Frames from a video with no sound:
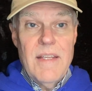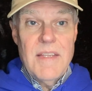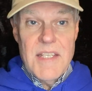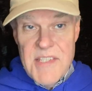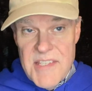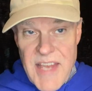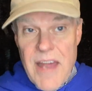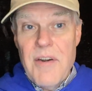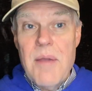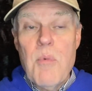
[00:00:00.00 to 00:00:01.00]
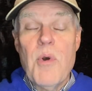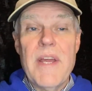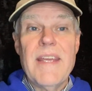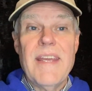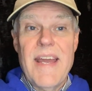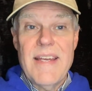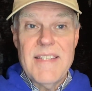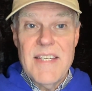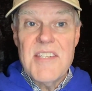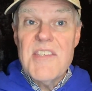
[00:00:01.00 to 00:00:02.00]
This Saturday morning
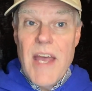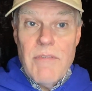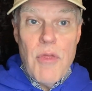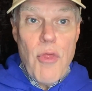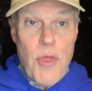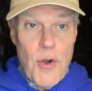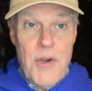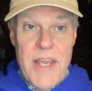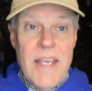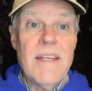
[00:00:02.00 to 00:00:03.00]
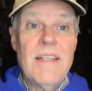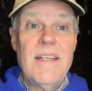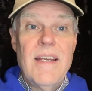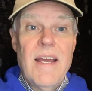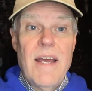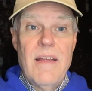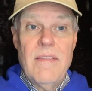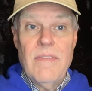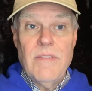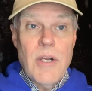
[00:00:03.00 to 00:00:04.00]
at 7.30, uh,
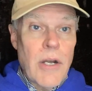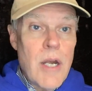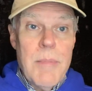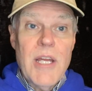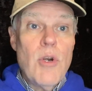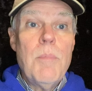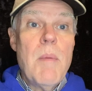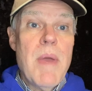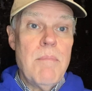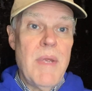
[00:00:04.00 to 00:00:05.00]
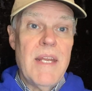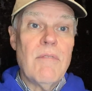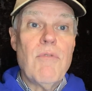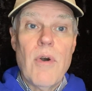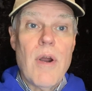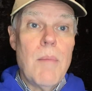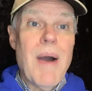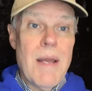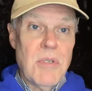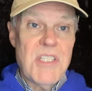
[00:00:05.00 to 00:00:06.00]
there's going to be a group of men meeting for a
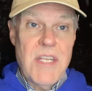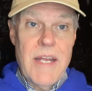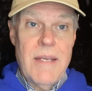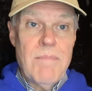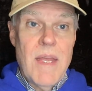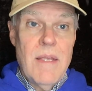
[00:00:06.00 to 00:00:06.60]
Bible study.